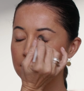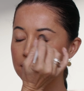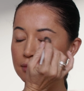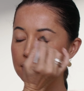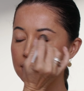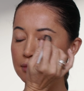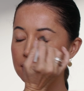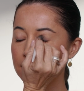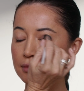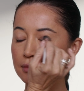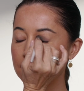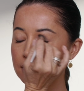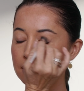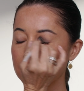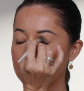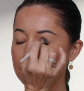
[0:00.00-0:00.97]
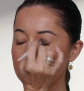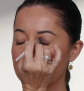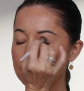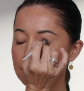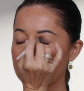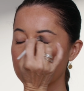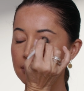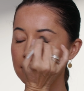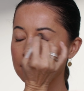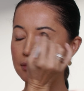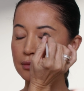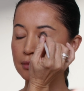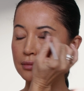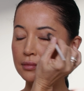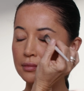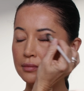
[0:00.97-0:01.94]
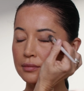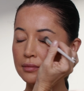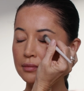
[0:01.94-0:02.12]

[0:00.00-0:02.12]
the lid, because it's nice